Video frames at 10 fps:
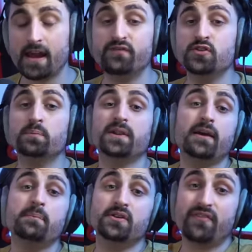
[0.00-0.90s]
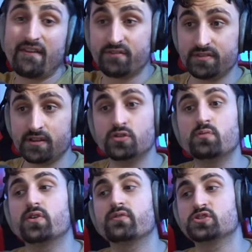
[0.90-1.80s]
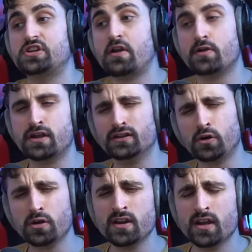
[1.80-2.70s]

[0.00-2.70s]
And if you play a bit of everything, you're more of a generic killer.